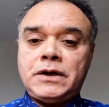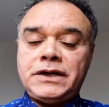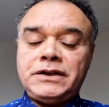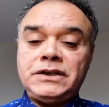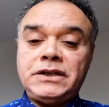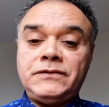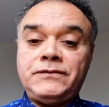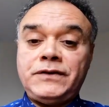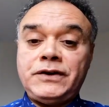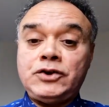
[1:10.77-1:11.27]

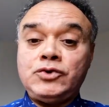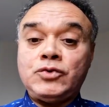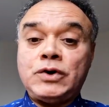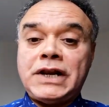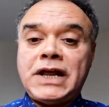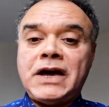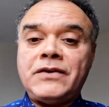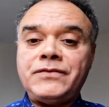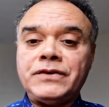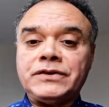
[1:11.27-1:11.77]

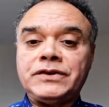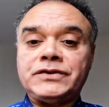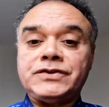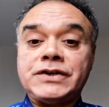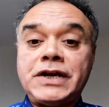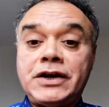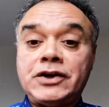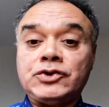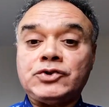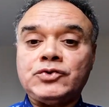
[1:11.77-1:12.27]
individual having the
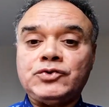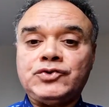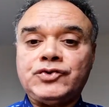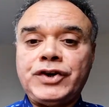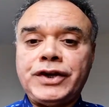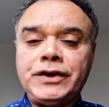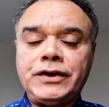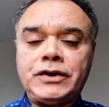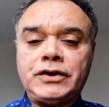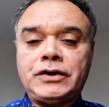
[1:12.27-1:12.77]
desire to
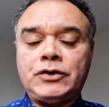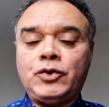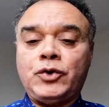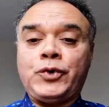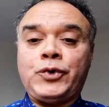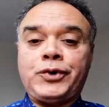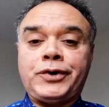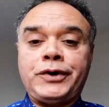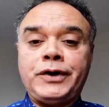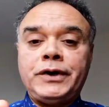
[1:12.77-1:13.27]
drink
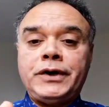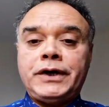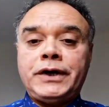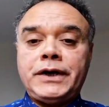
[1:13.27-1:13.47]
or